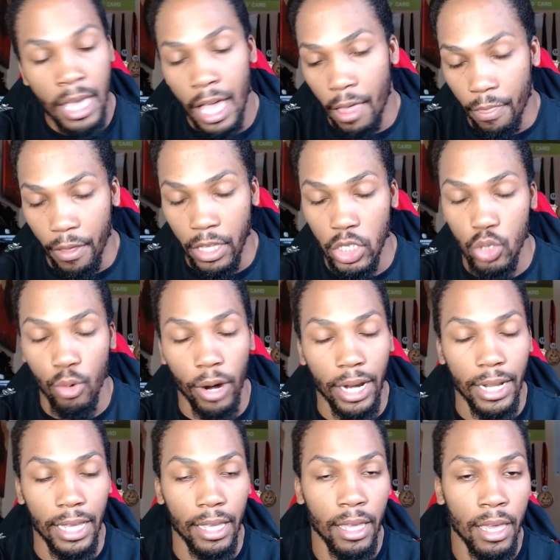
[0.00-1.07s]
and then
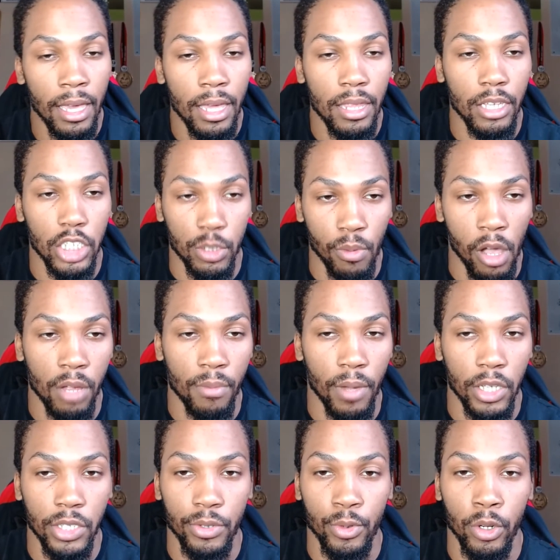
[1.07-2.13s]
training the smaller
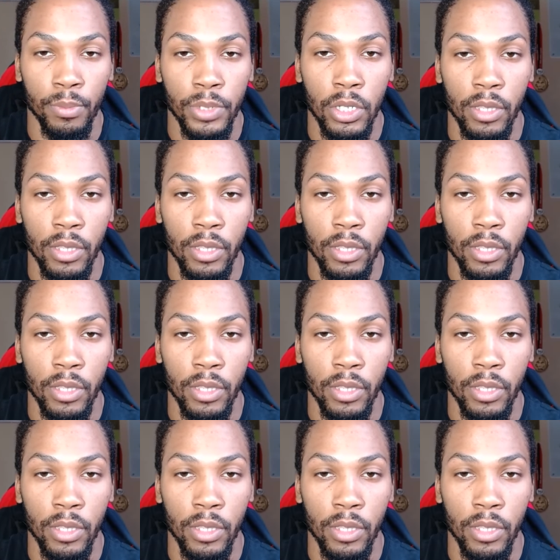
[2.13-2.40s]
muscle groups